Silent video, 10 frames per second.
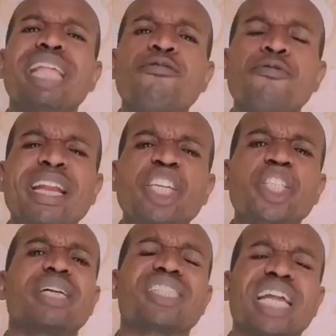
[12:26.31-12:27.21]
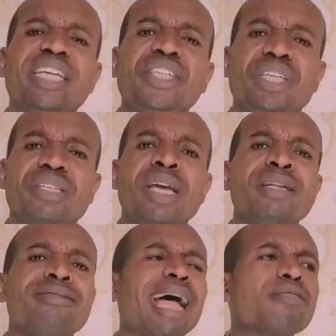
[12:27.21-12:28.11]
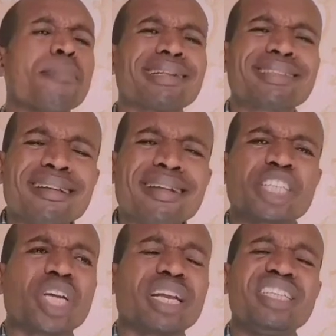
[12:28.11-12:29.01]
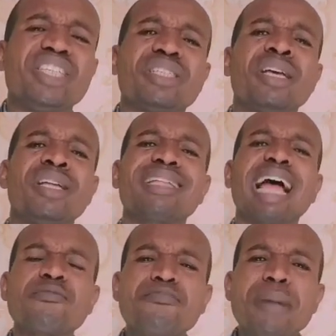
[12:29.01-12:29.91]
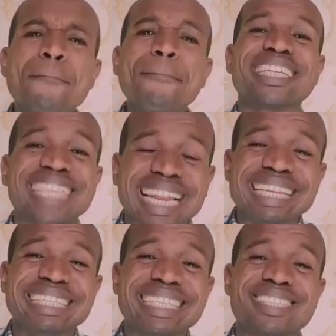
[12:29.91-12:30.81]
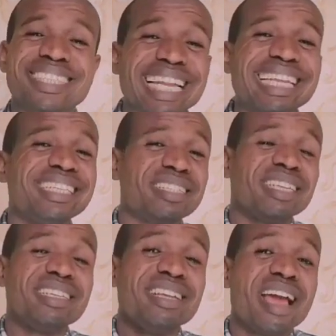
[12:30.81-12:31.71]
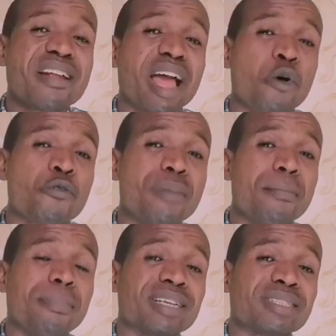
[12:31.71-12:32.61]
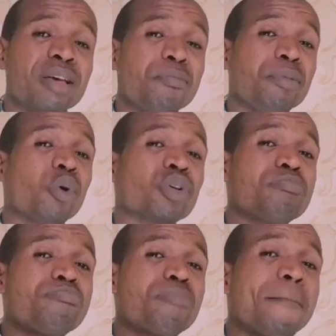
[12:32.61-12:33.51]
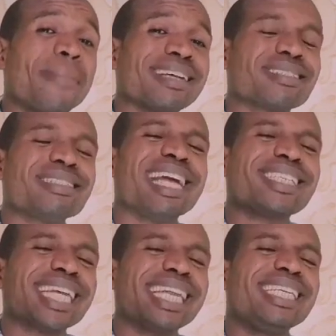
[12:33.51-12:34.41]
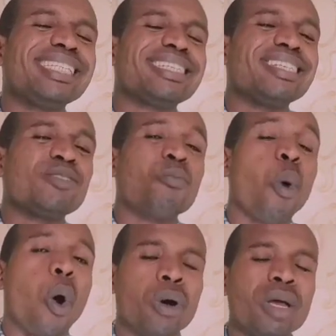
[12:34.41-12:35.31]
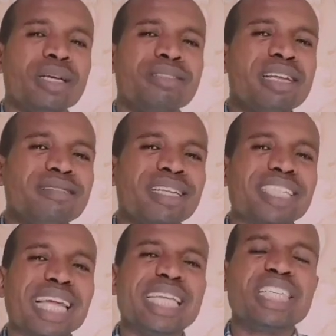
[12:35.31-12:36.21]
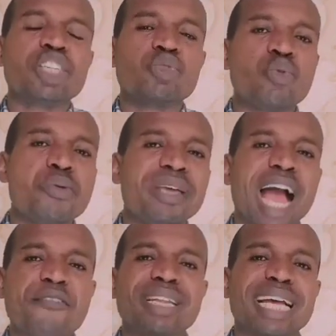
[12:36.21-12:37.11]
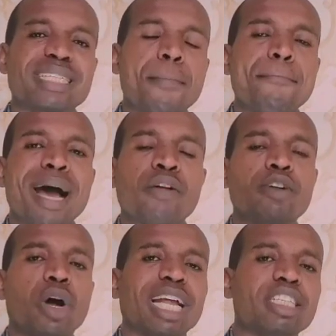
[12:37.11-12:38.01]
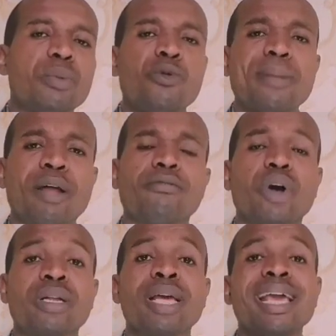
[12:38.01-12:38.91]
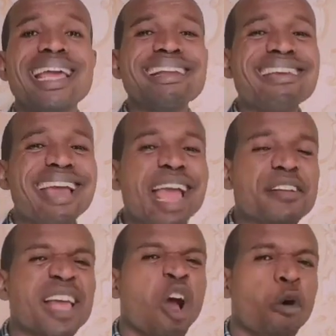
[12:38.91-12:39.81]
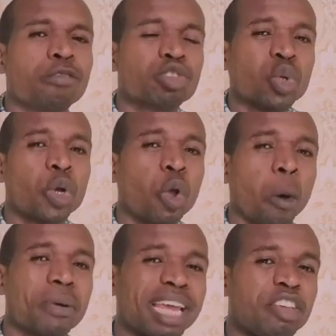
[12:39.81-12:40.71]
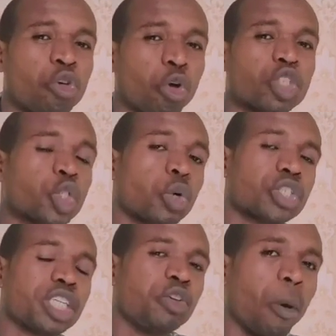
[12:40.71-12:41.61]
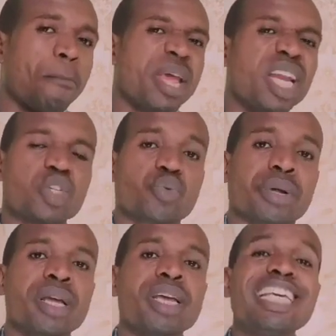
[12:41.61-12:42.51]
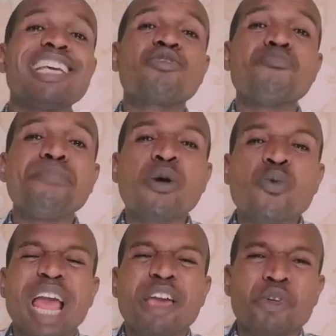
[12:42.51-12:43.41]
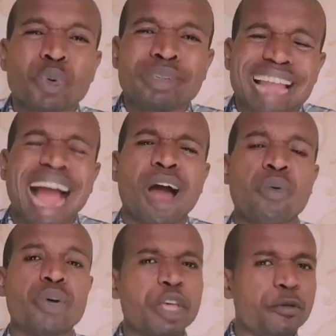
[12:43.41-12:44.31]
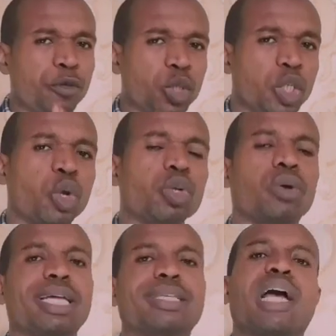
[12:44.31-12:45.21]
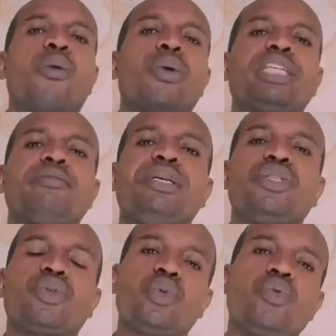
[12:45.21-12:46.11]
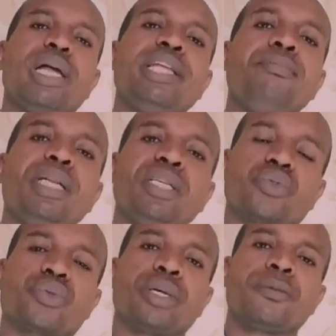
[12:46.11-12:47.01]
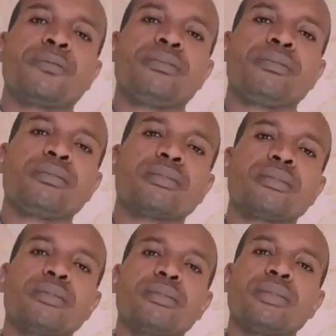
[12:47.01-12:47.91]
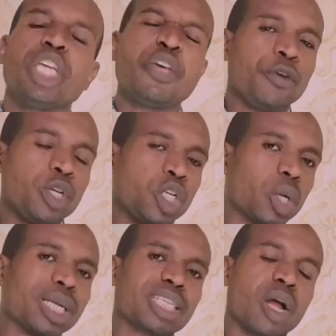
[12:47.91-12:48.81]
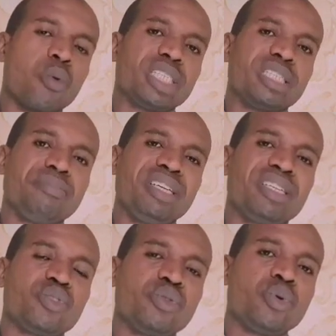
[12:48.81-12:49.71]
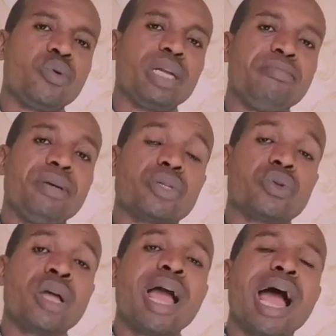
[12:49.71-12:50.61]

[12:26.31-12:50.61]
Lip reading: That financial challenges, that material challenges, that member challenges, challenges in the area of members, because members, their challenges is more. The challenges you will be having as a man of God, as a woman of God, in the area of turn up in your church, in your ministry, it may weigh you down if you did not understand what it means to do well in ministry. If you did not understand what it means to do well in ministry.